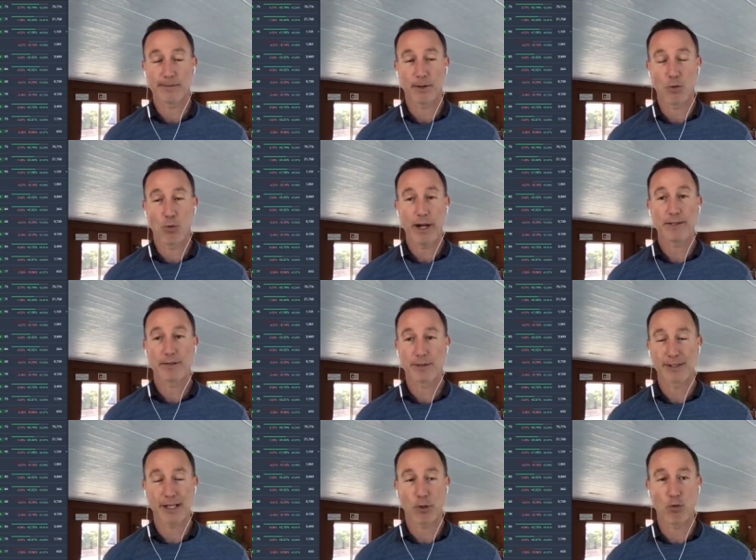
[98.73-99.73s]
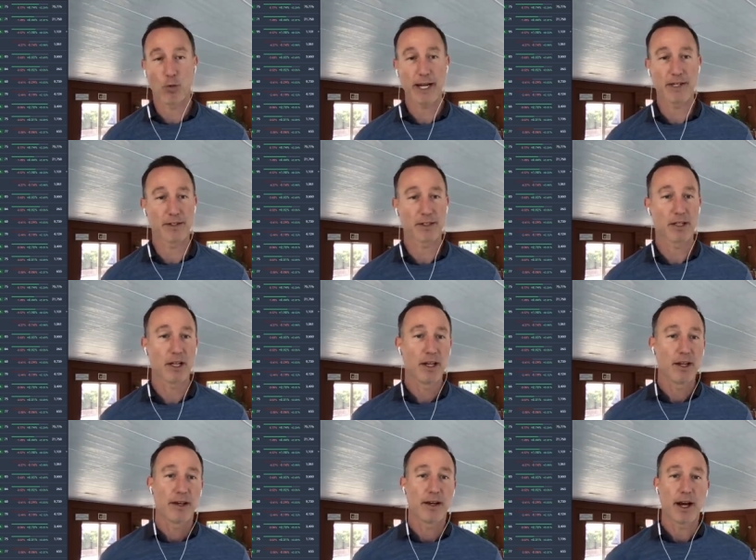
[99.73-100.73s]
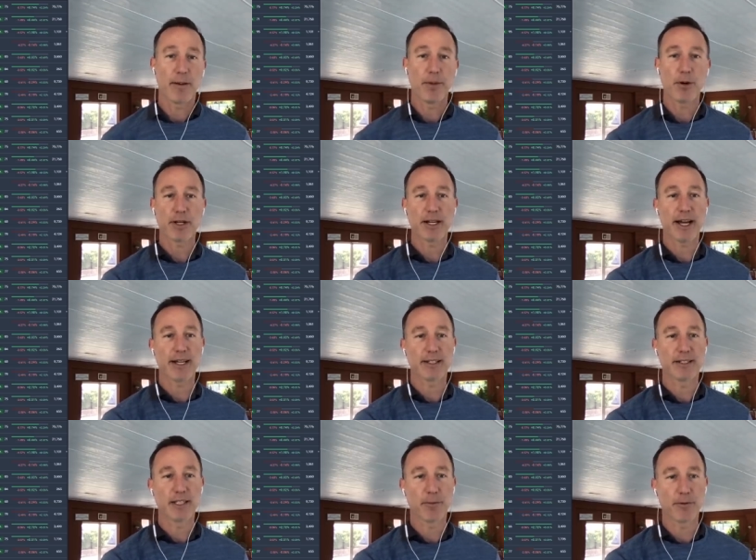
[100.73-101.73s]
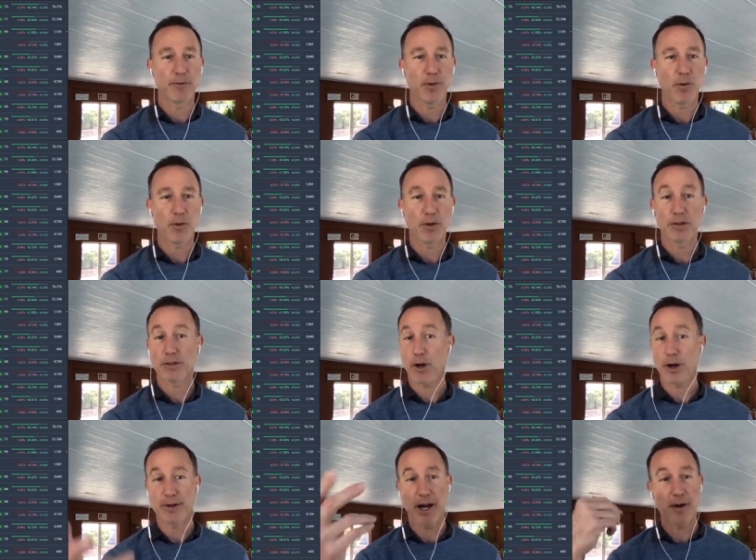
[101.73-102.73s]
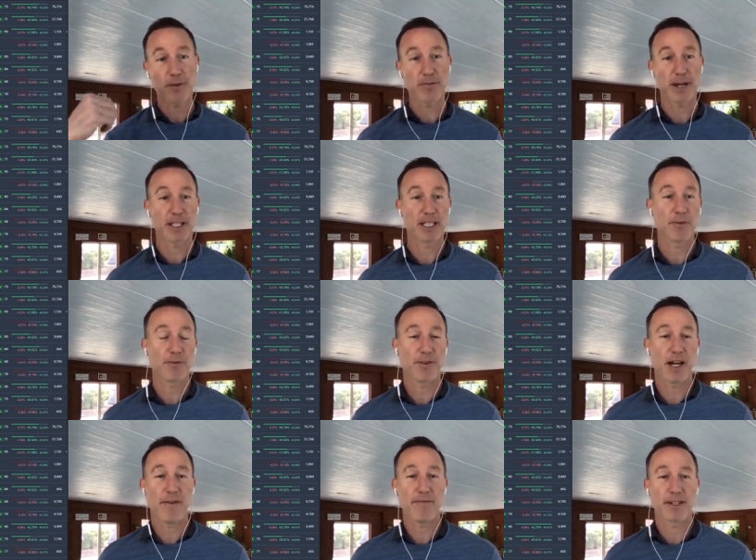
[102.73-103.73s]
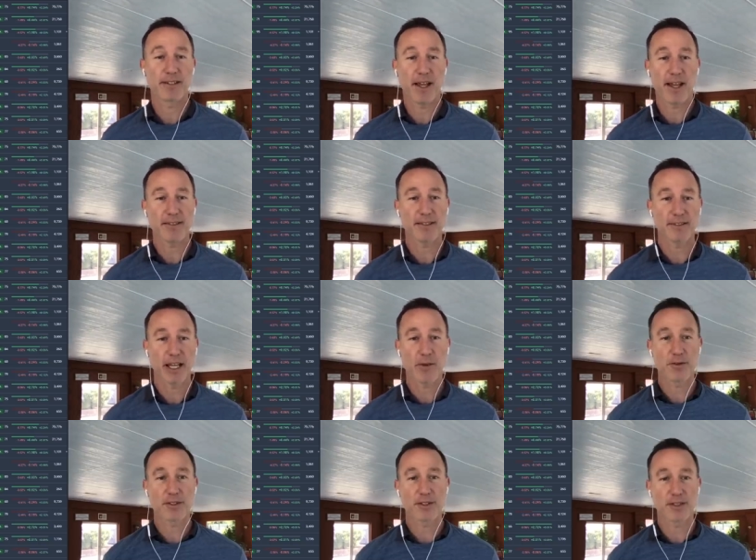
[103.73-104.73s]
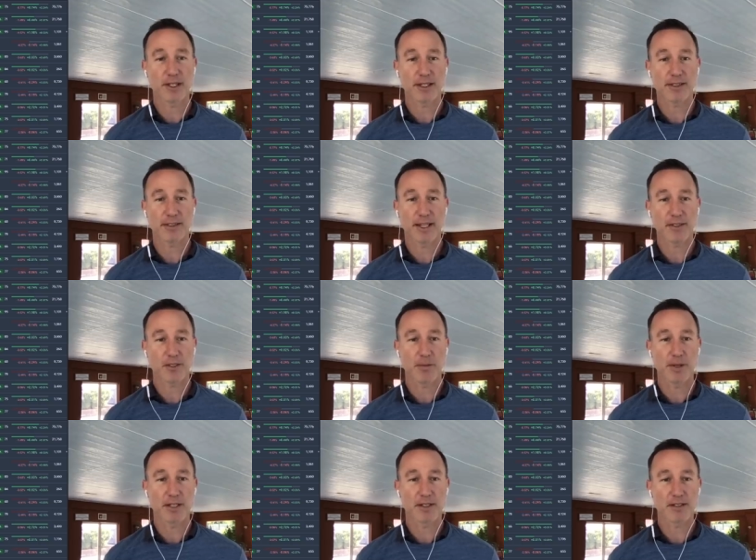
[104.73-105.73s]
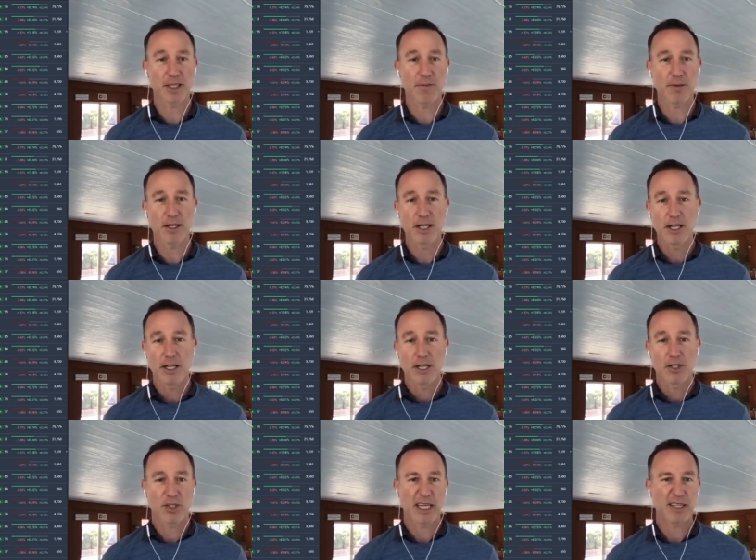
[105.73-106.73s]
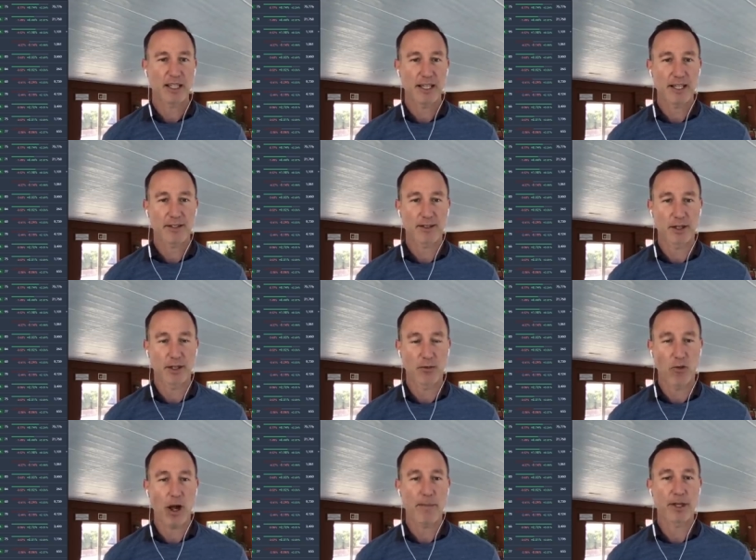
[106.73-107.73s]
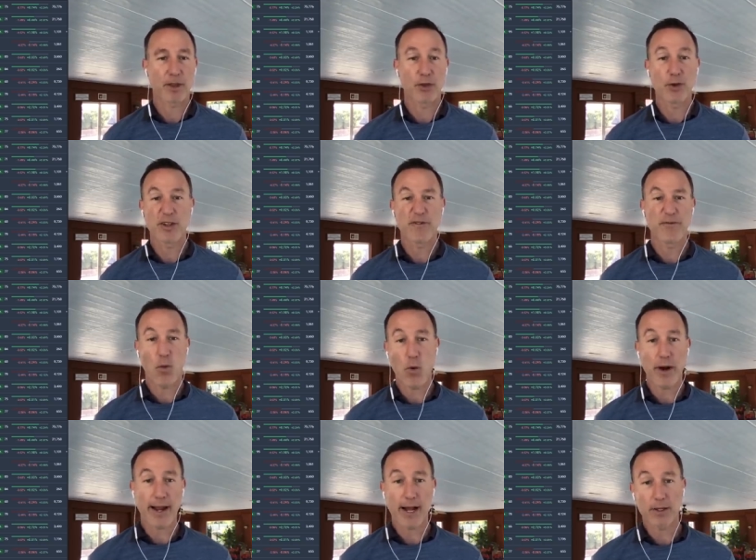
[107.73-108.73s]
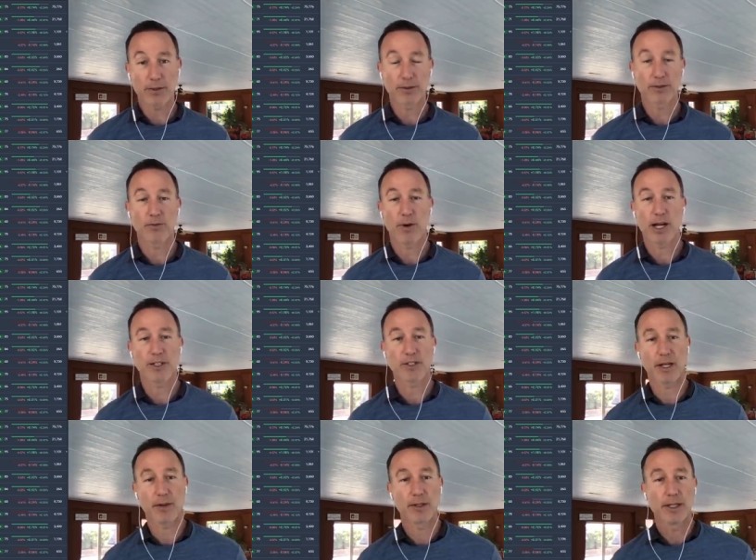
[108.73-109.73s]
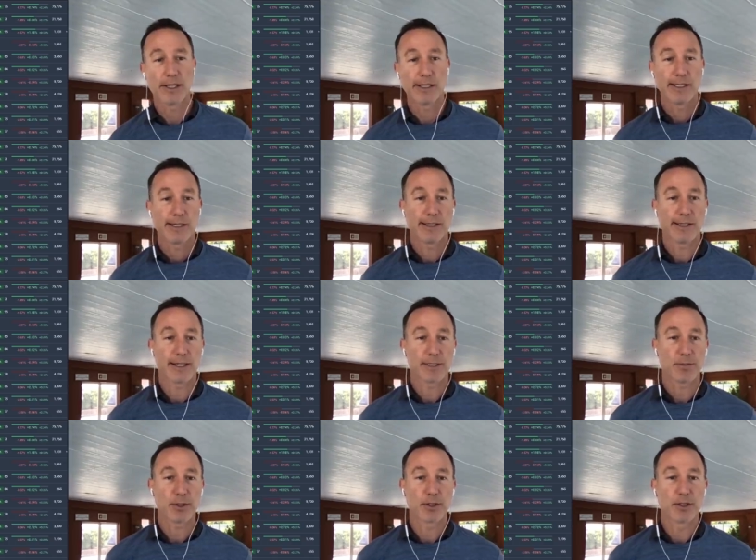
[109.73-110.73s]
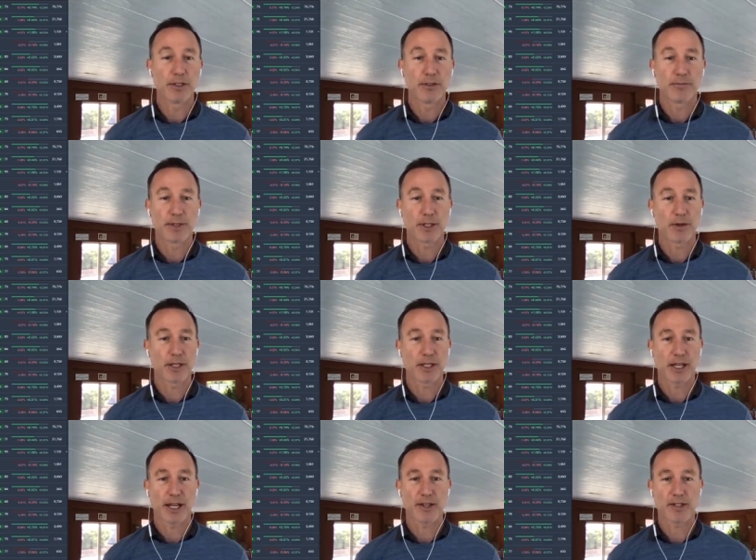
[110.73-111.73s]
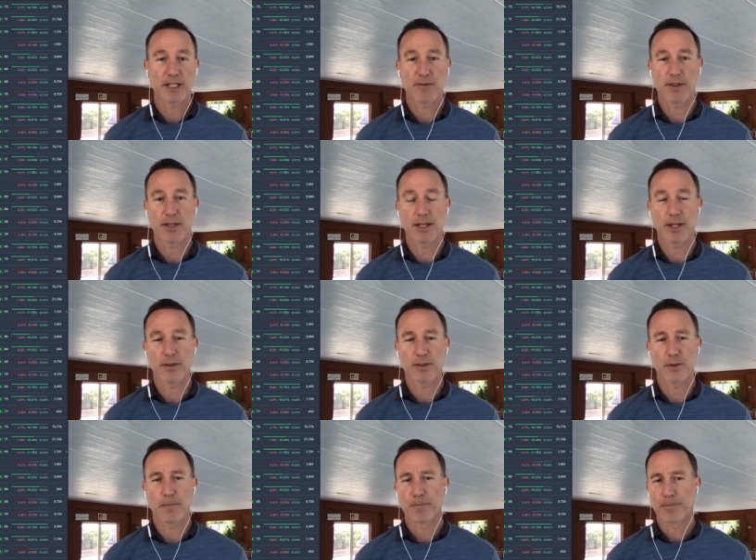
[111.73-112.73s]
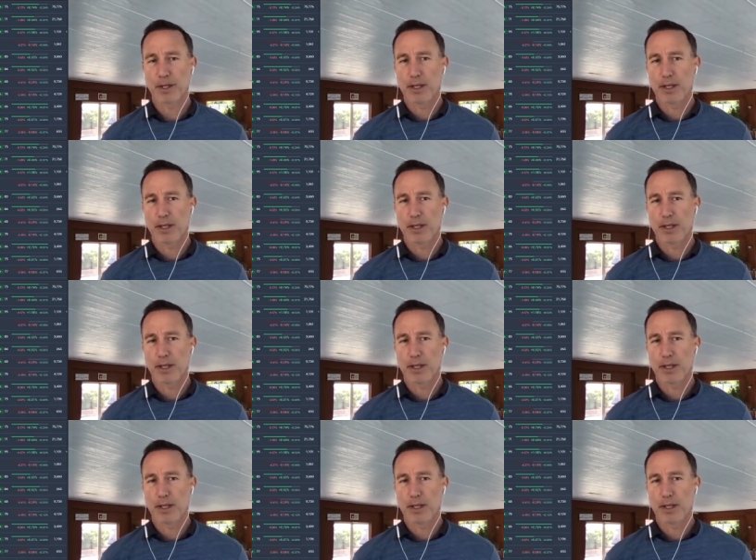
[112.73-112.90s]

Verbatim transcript: rates are just outrageous. Uh, Polkadot, number four. Cardano is back to number five. Fantastic. Tether's in six. XRP's in seven. Chainlink is a whopping $34. Watch out. Uh, that's pretty good. Bitcoin Cash and everything else. So